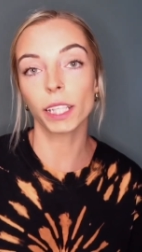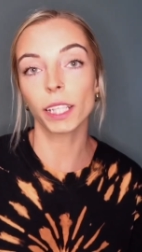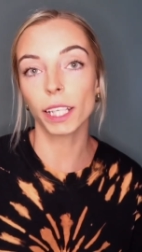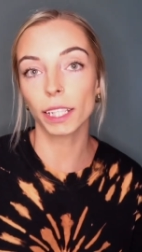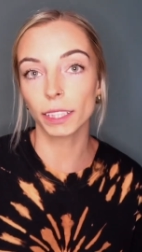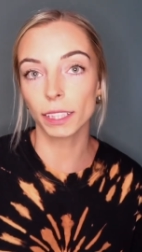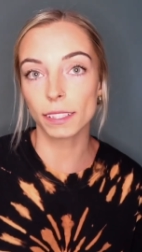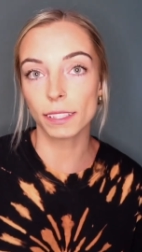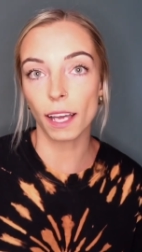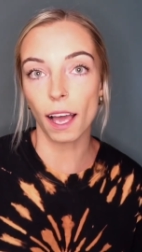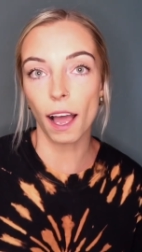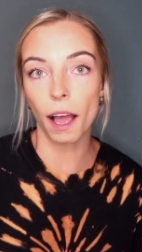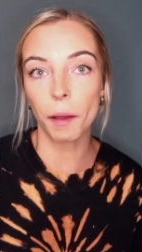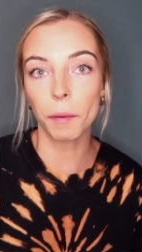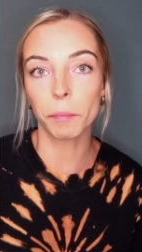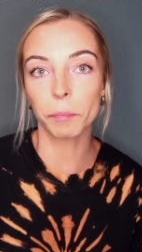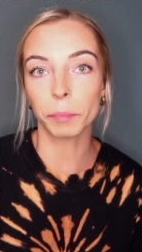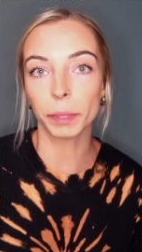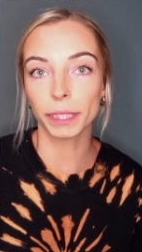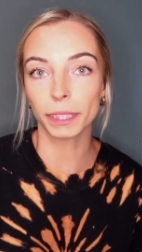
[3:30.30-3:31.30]
like the
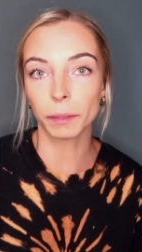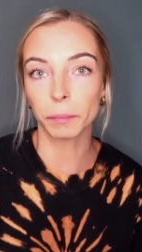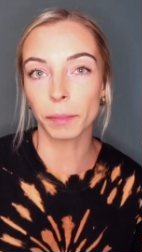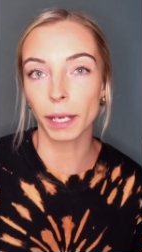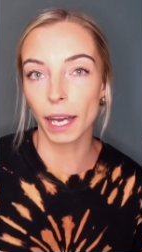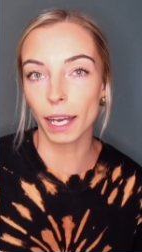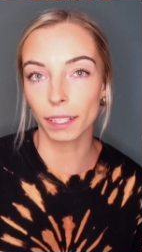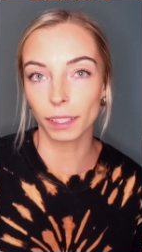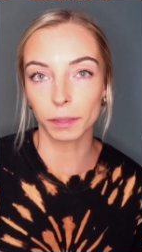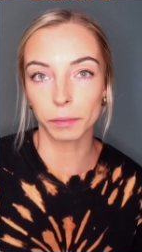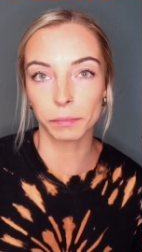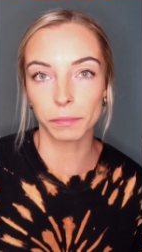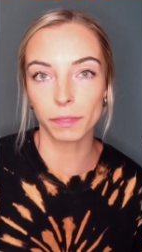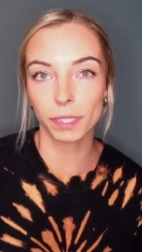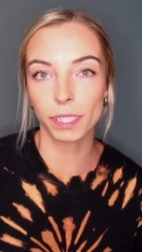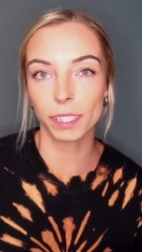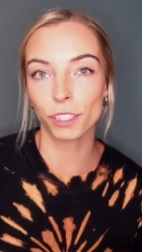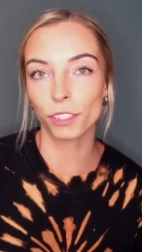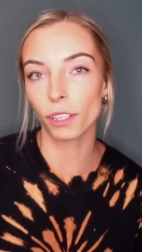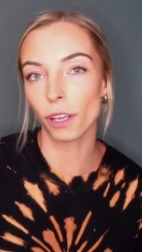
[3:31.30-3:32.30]
top, but the
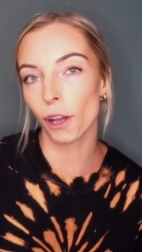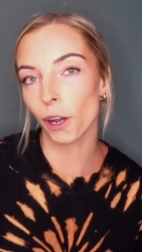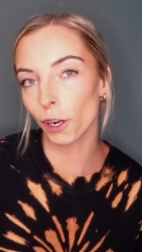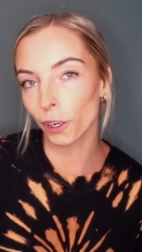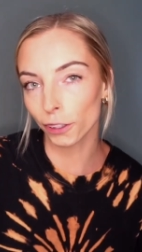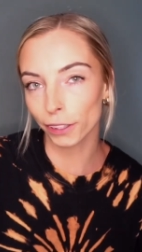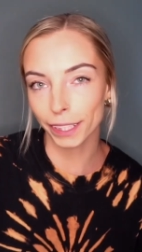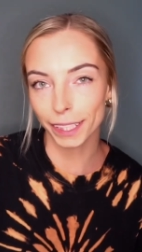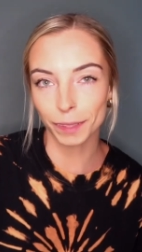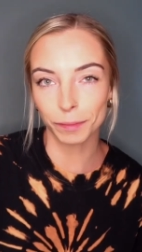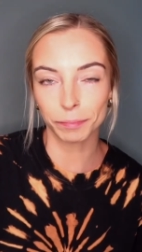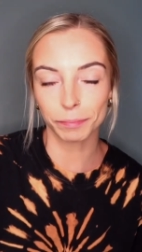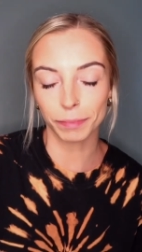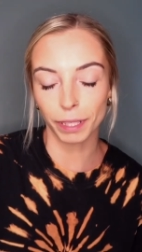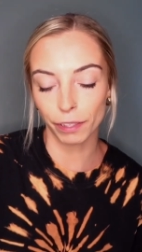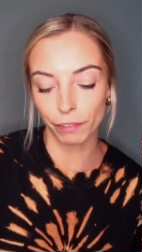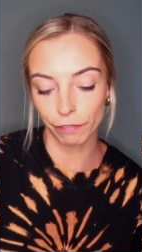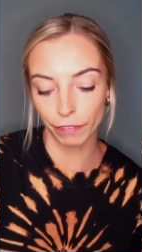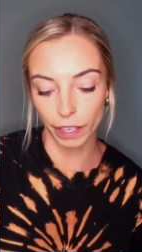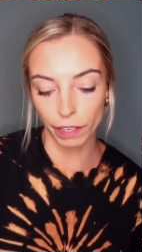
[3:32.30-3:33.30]
bottoms aren't
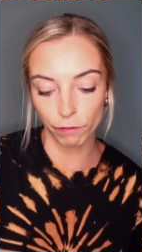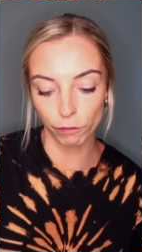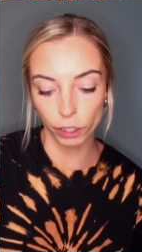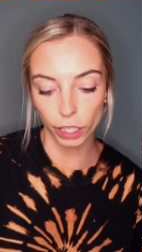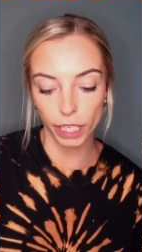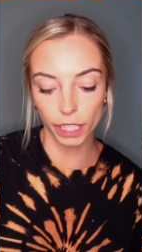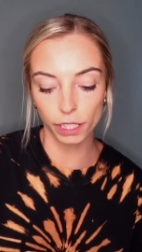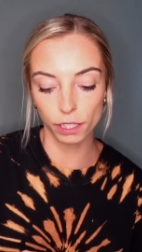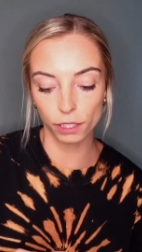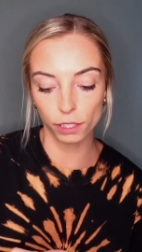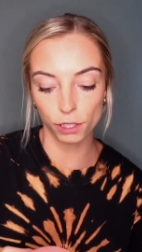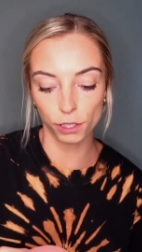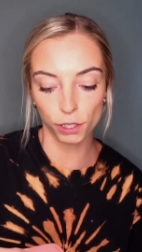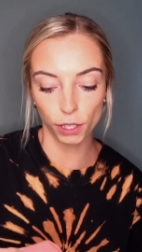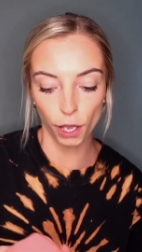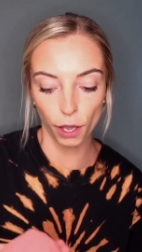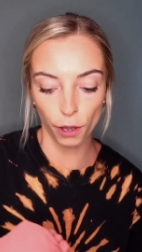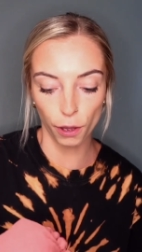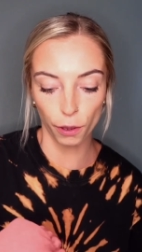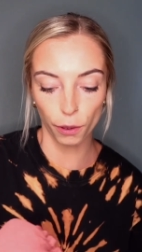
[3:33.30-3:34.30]
my favorite.
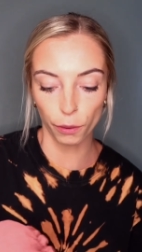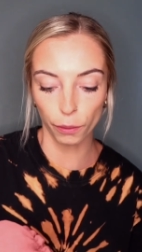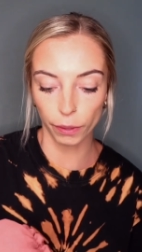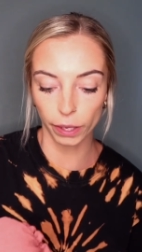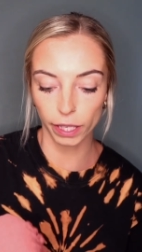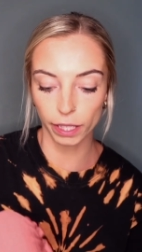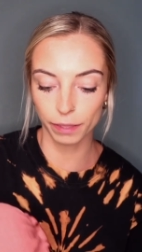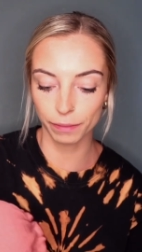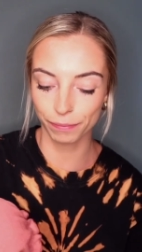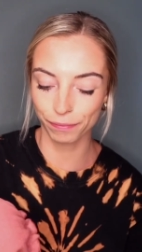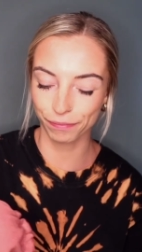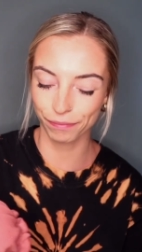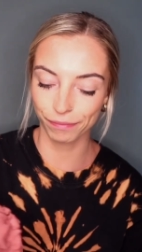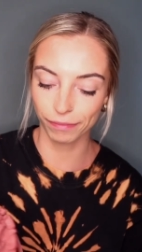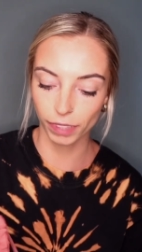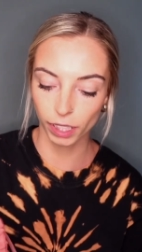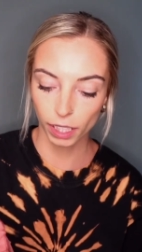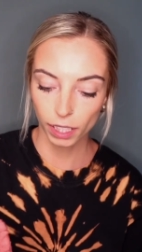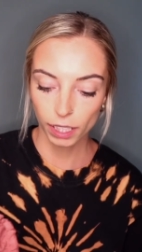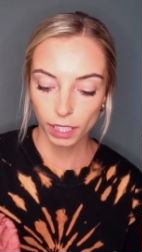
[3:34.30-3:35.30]
So
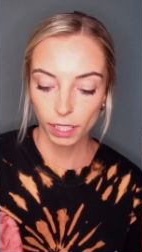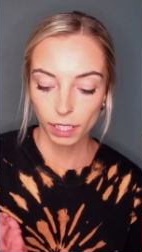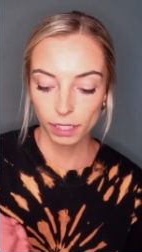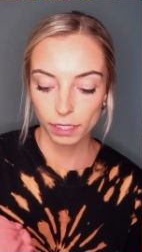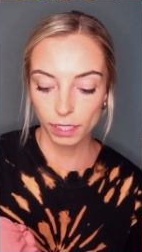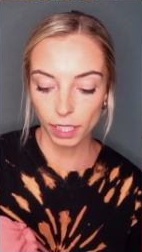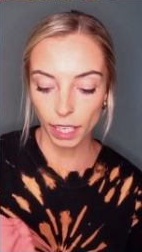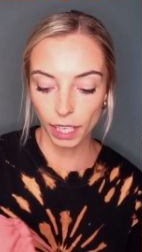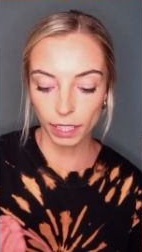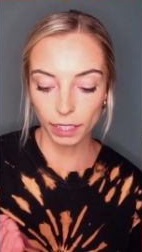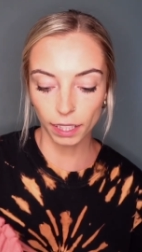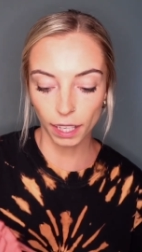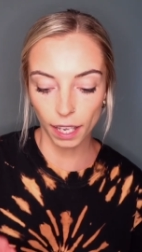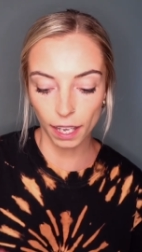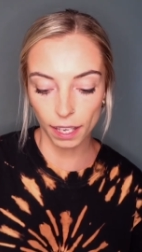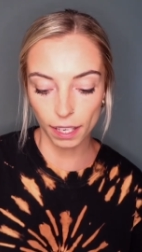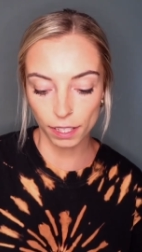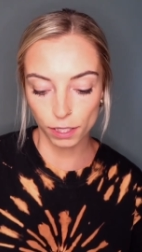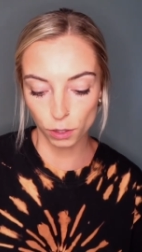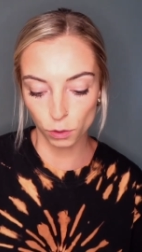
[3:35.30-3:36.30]
take
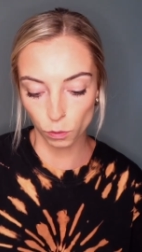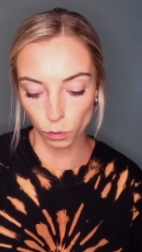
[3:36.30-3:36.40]
that as you